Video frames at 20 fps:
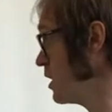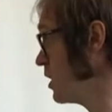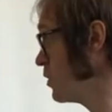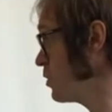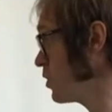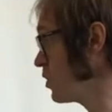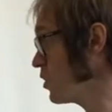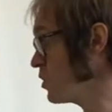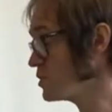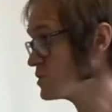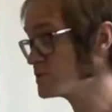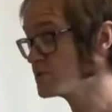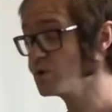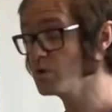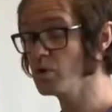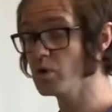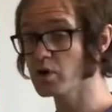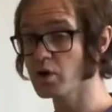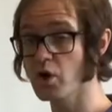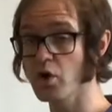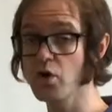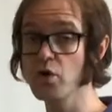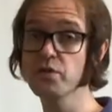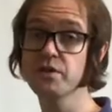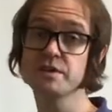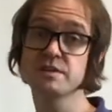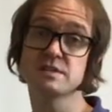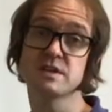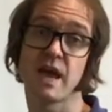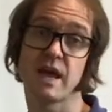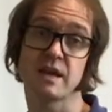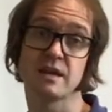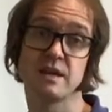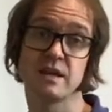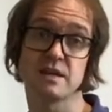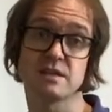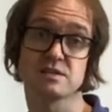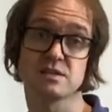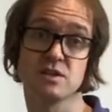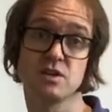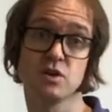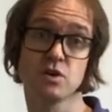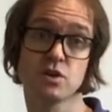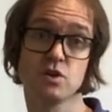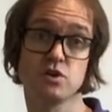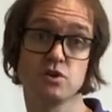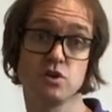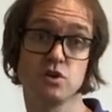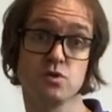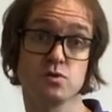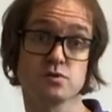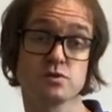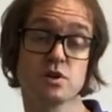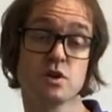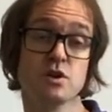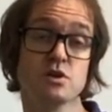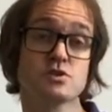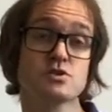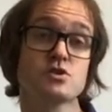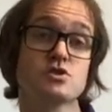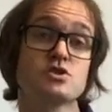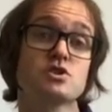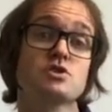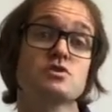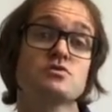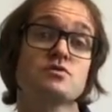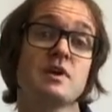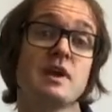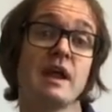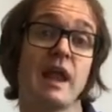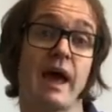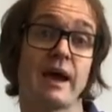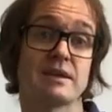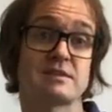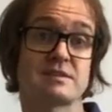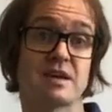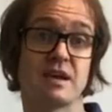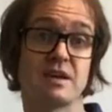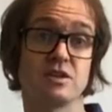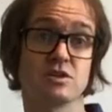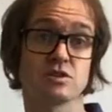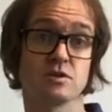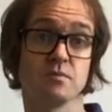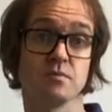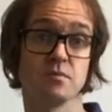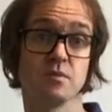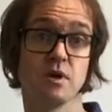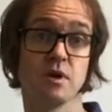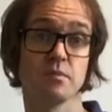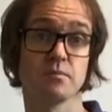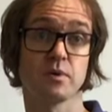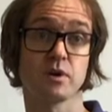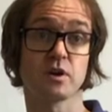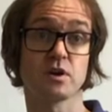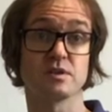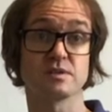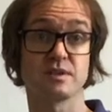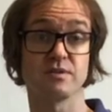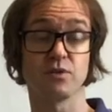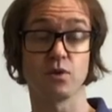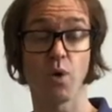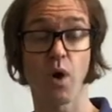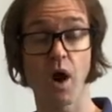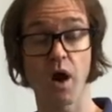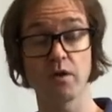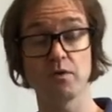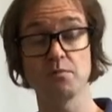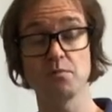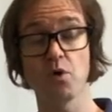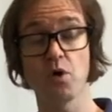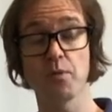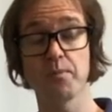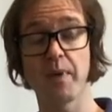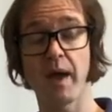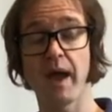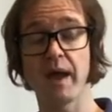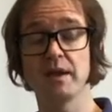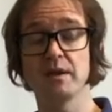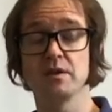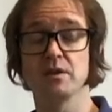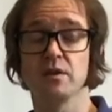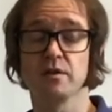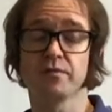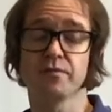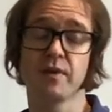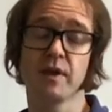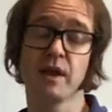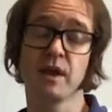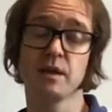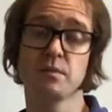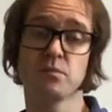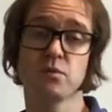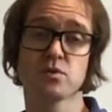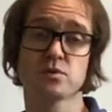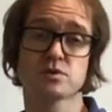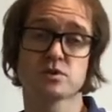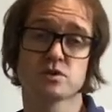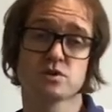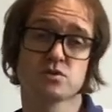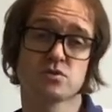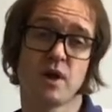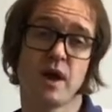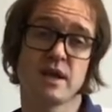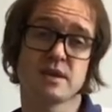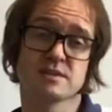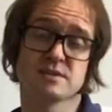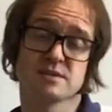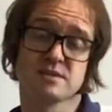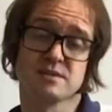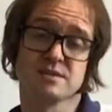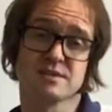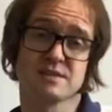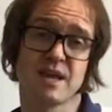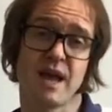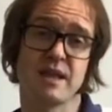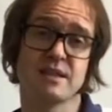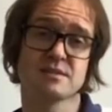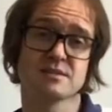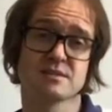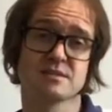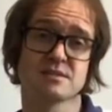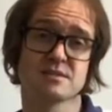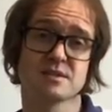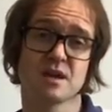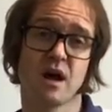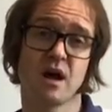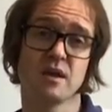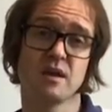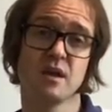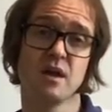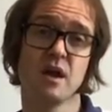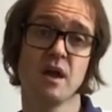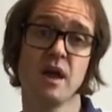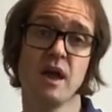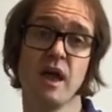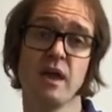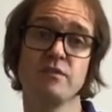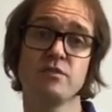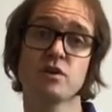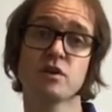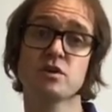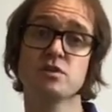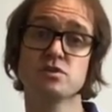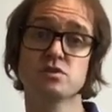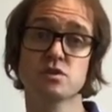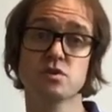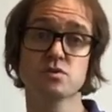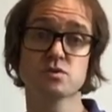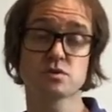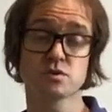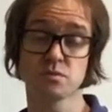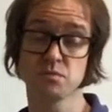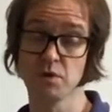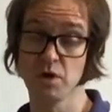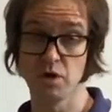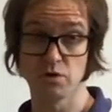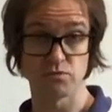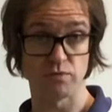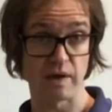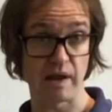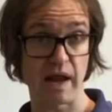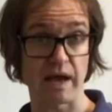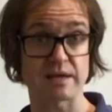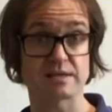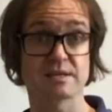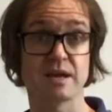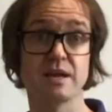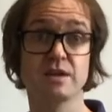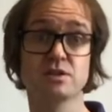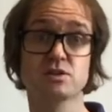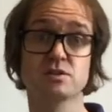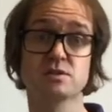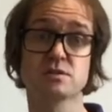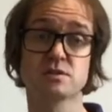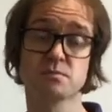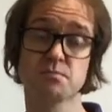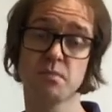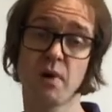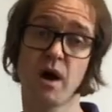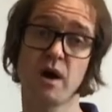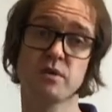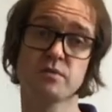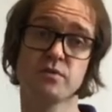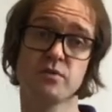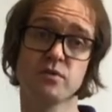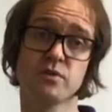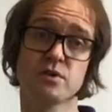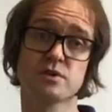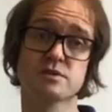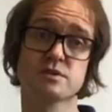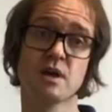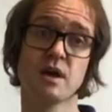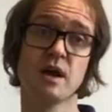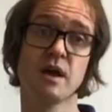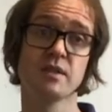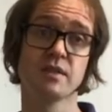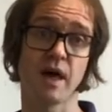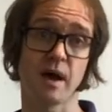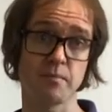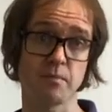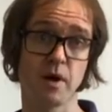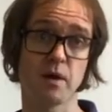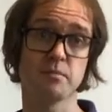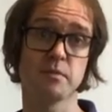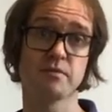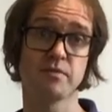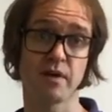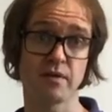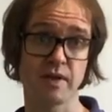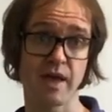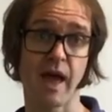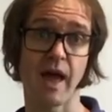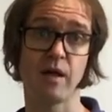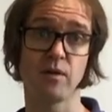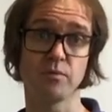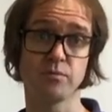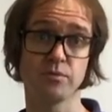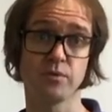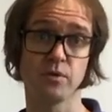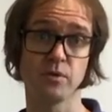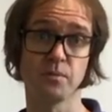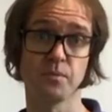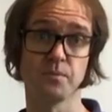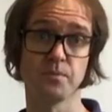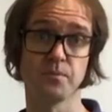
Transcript: We'll also look at other techniques that you could use, such as relaxation. Because if you are in more pain and you're feeling more stressed and tense and tight, if you can do some relaxation, some mindfulness, that might be very helpful.